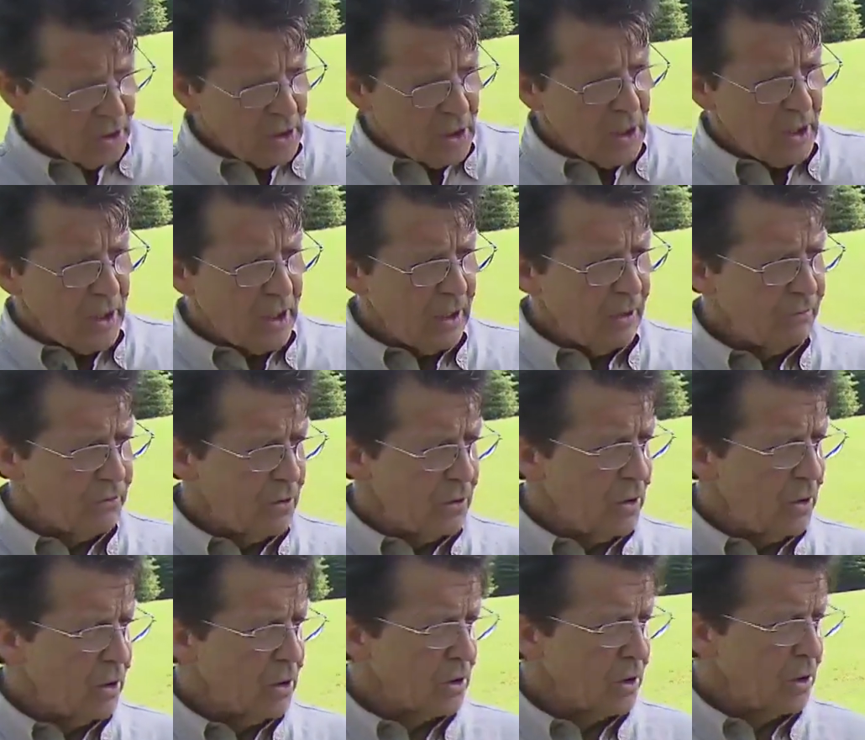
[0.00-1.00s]
I have the
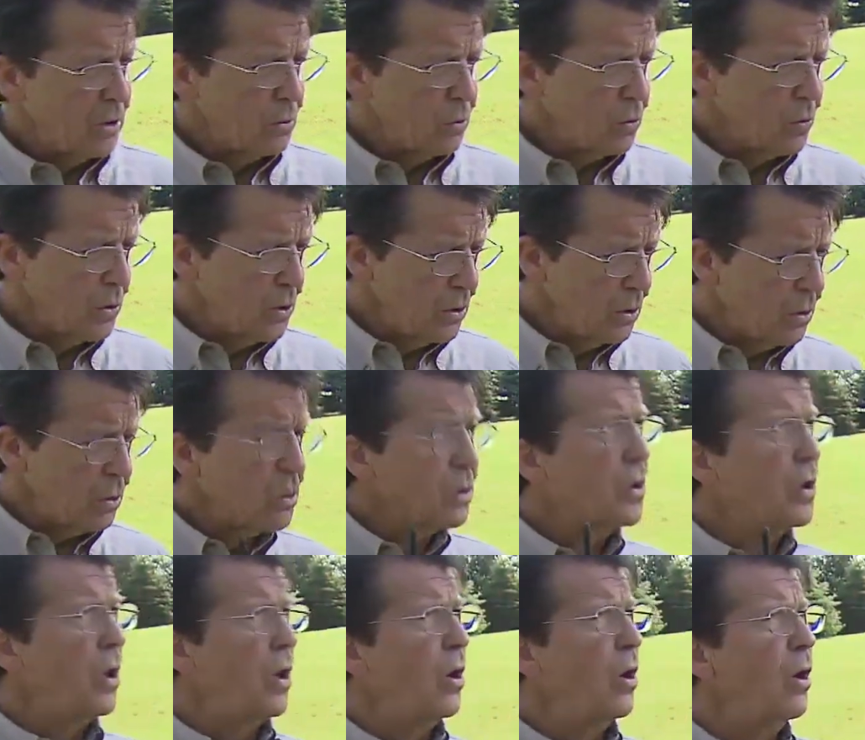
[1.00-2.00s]
dog in a real
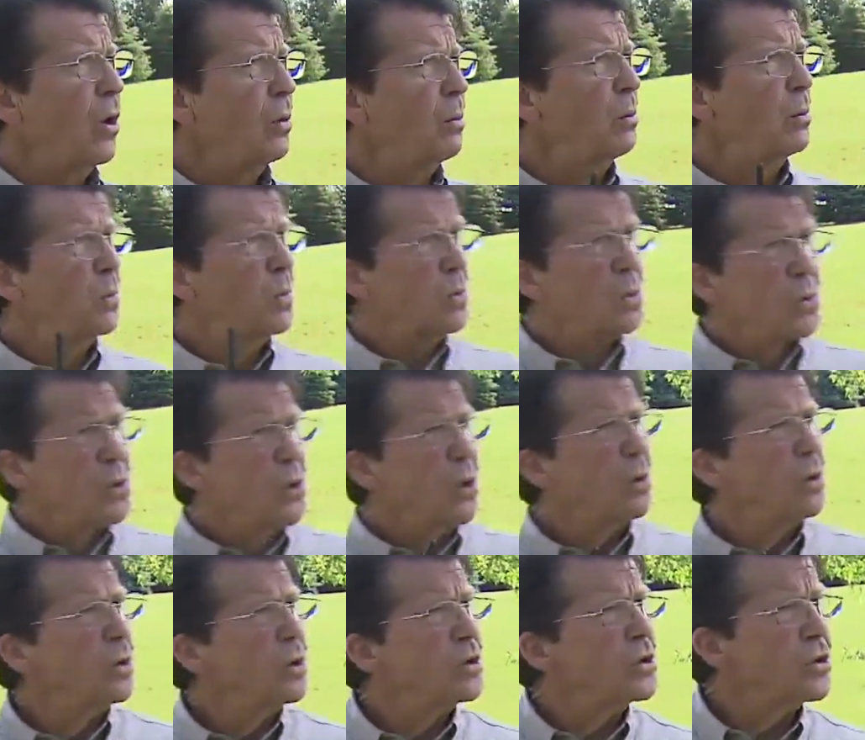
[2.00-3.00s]
calm, no
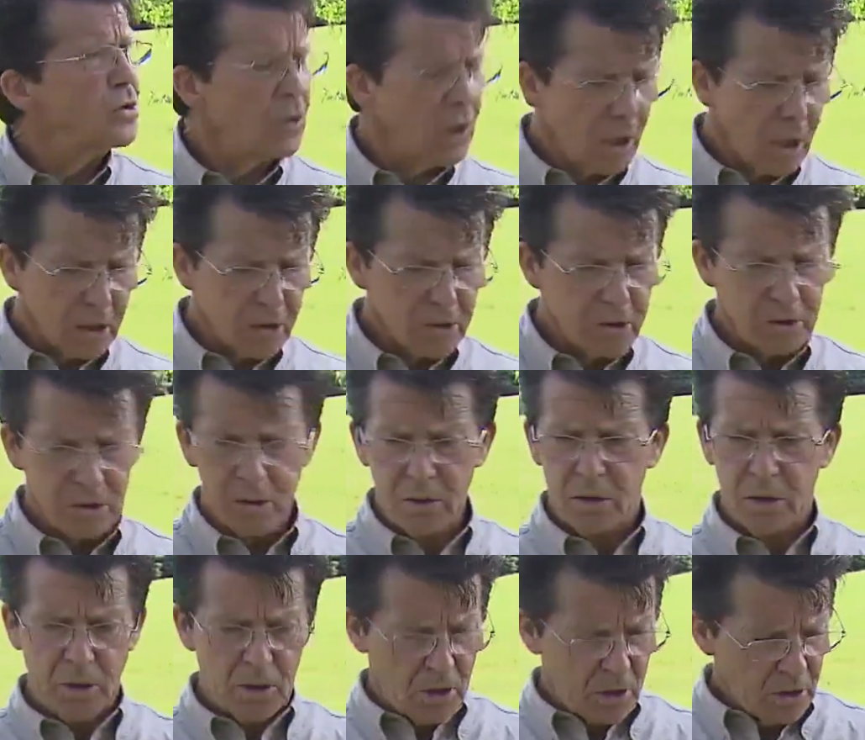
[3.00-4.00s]

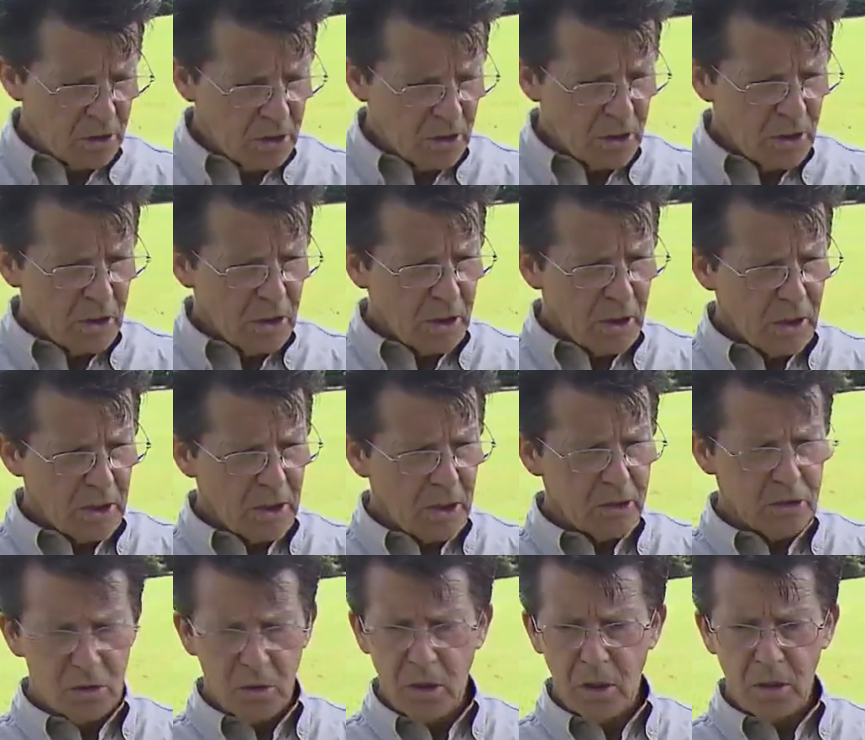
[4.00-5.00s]
distractions, and I
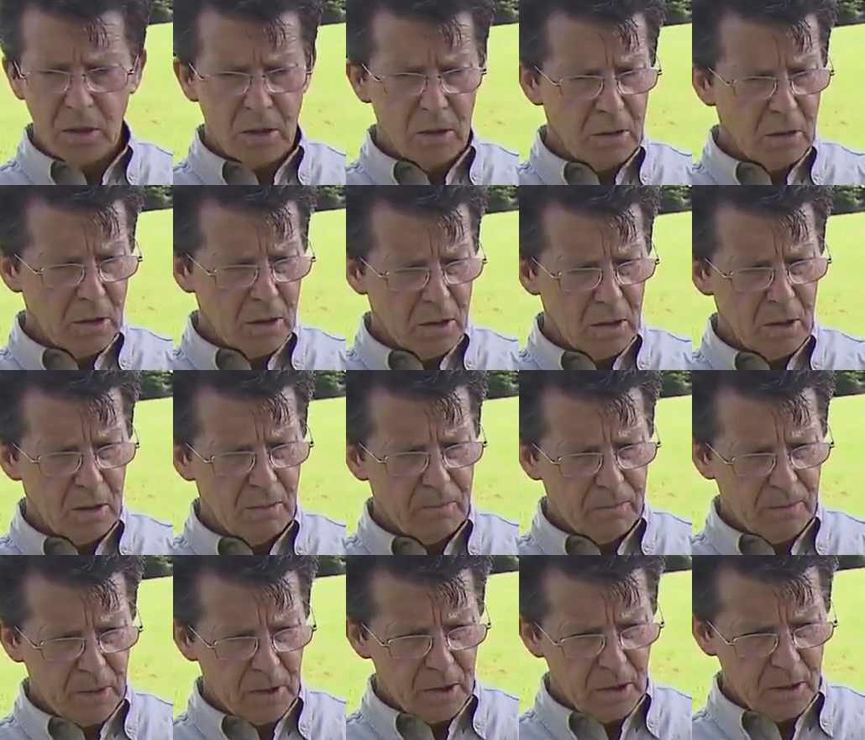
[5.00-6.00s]
try to
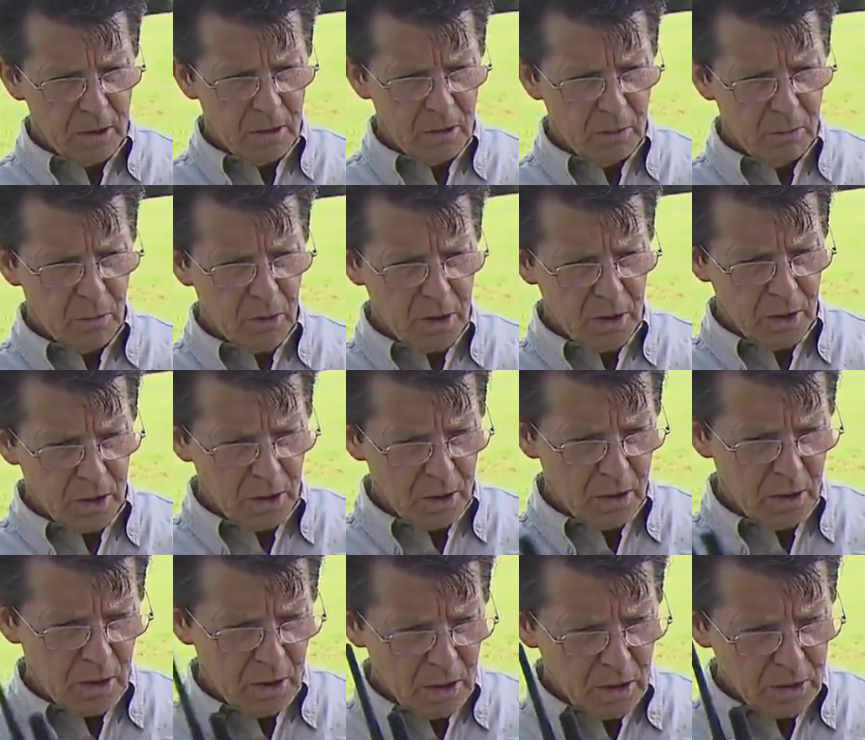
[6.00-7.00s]
identify by
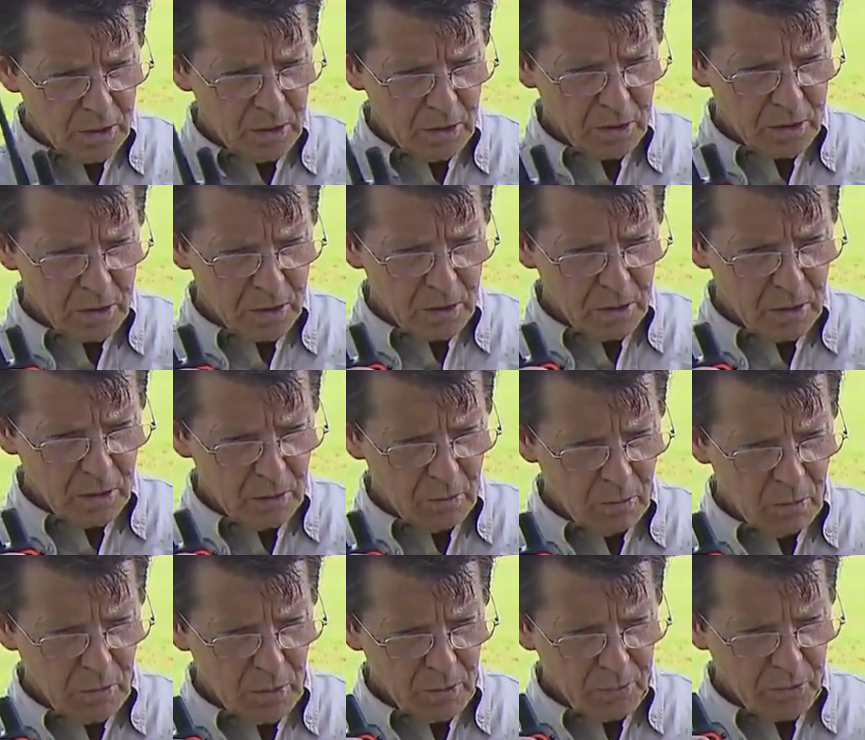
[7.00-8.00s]
just
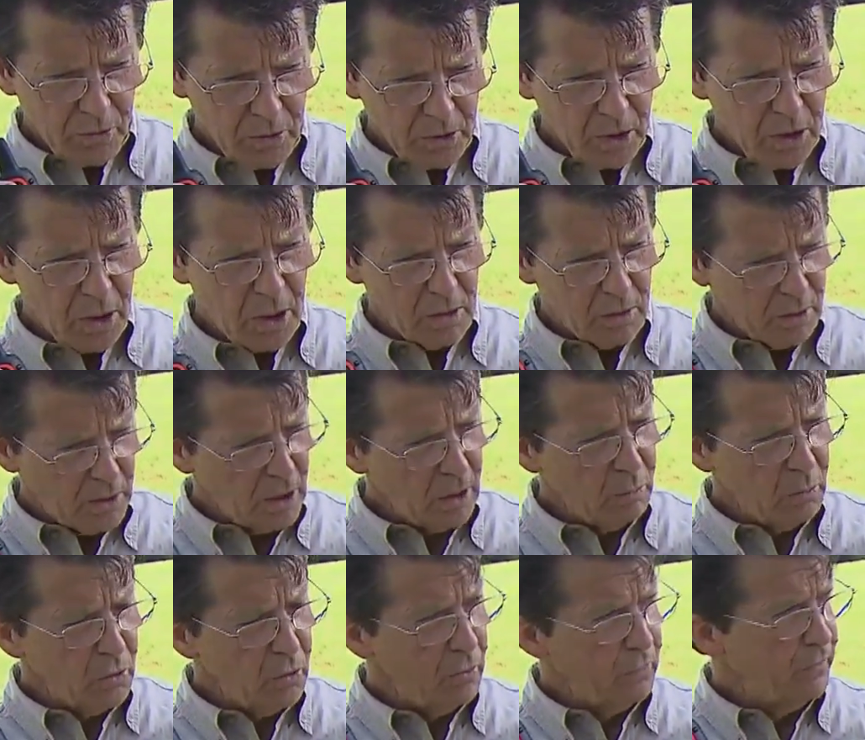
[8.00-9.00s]
bumping the collar. That
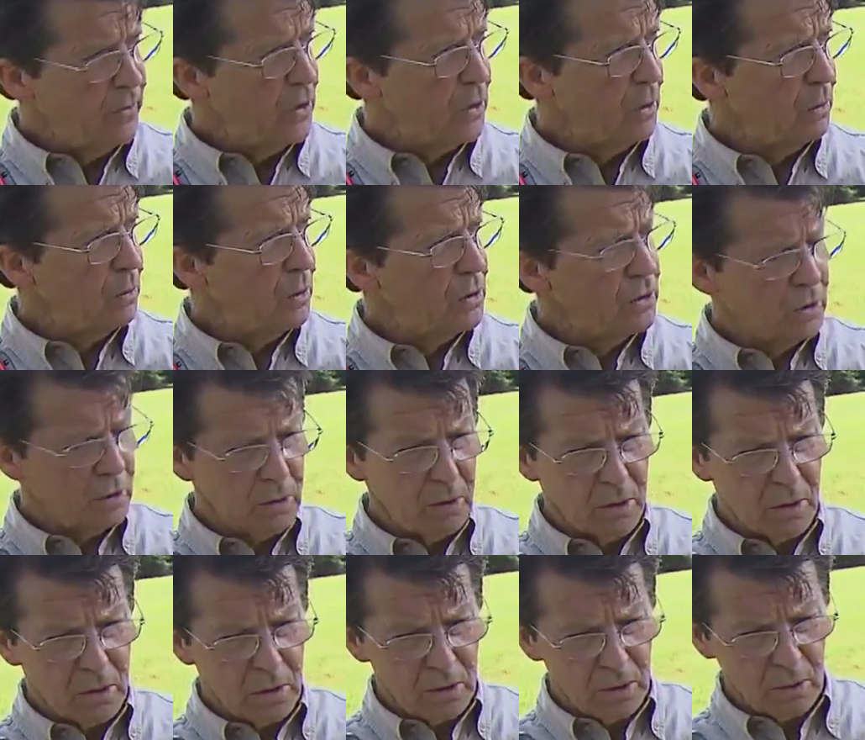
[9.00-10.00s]
move there was
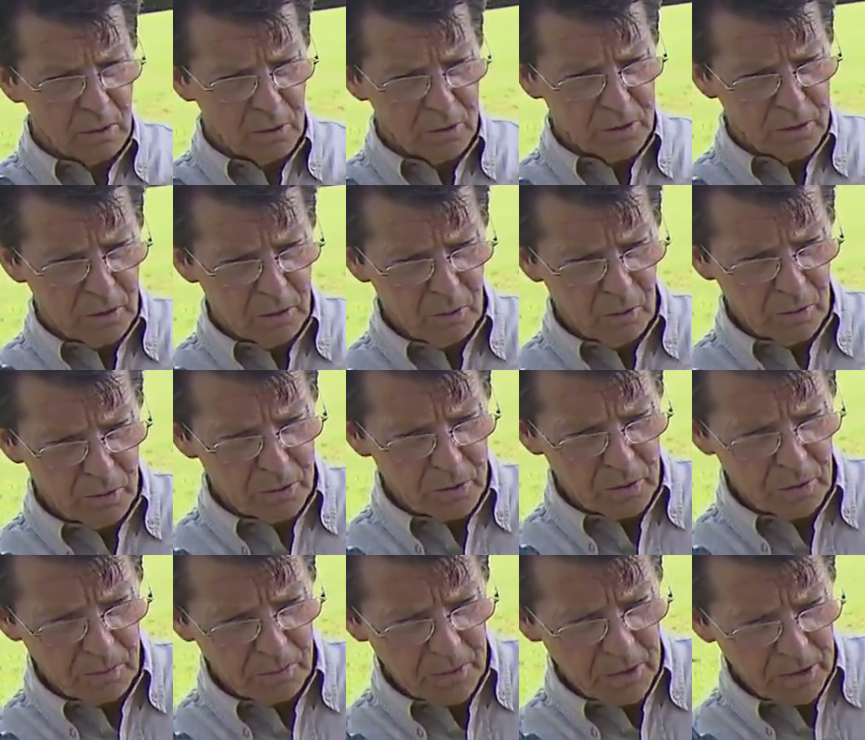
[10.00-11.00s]
a
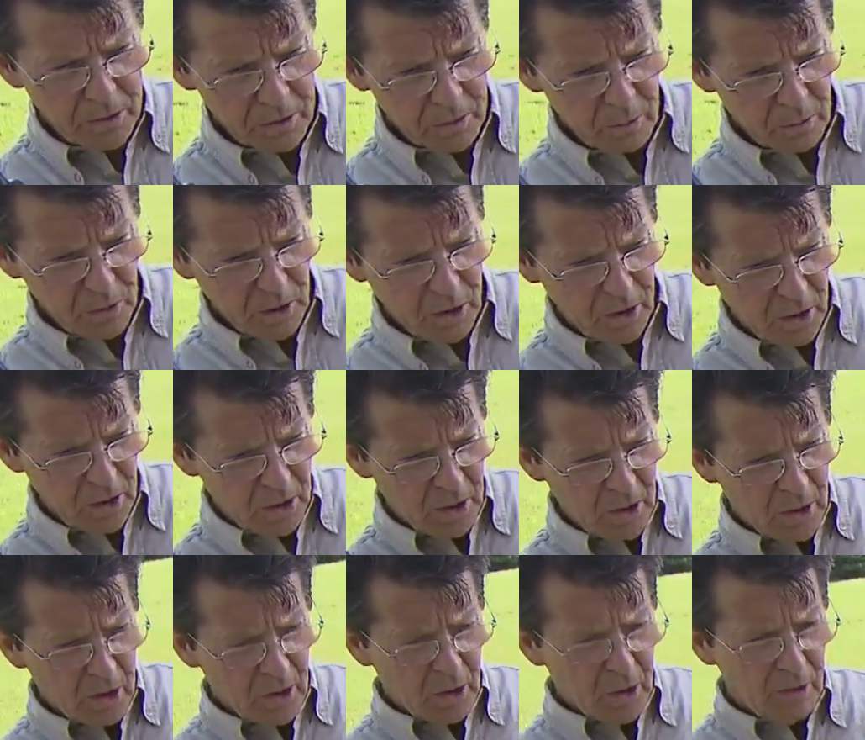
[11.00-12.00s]
rooster pheasant, but
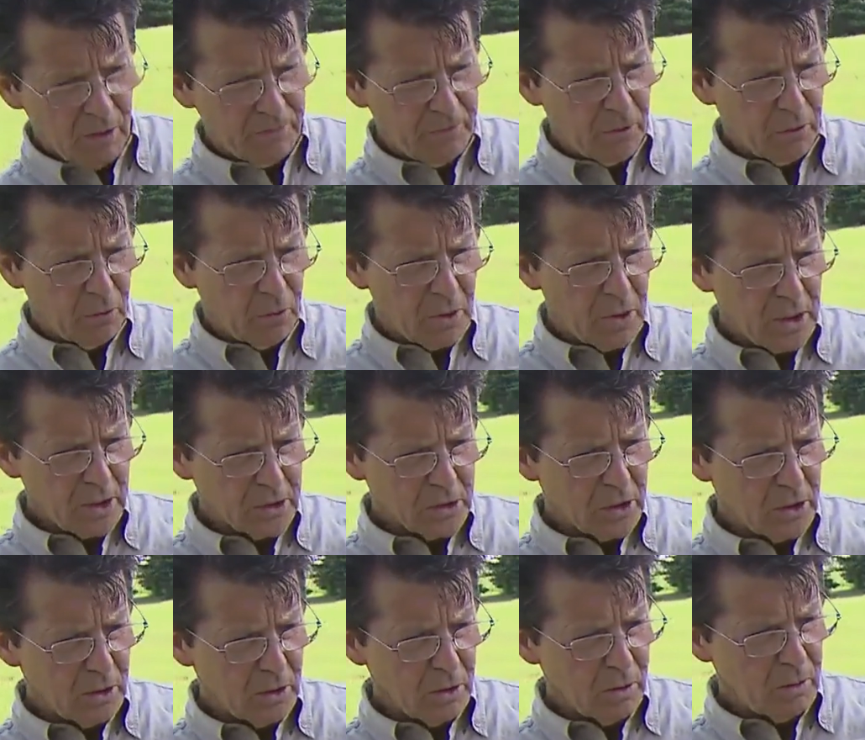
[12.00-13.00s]
if you watch
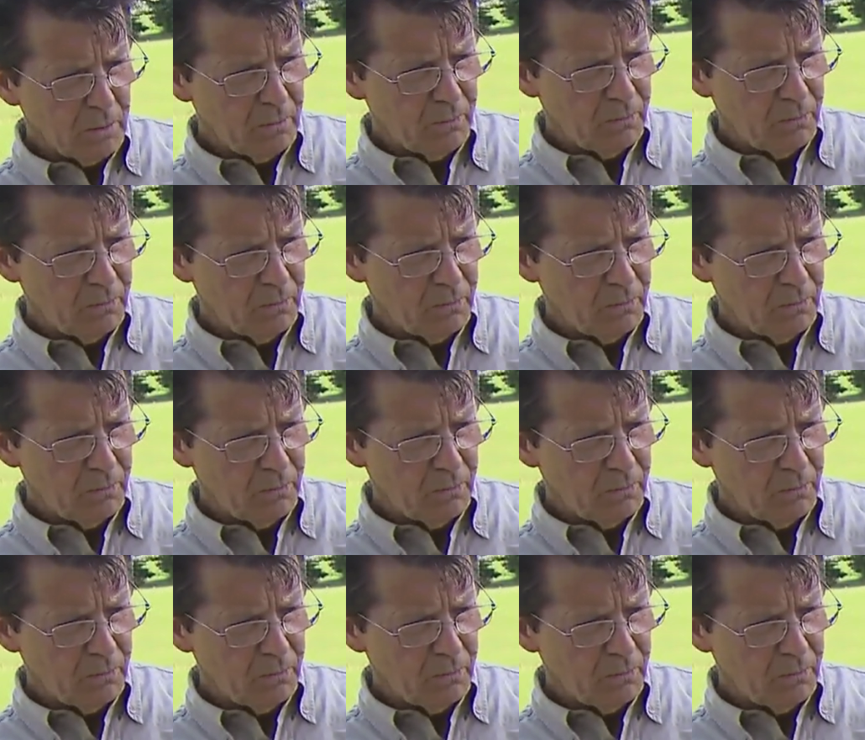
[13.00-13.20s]
here,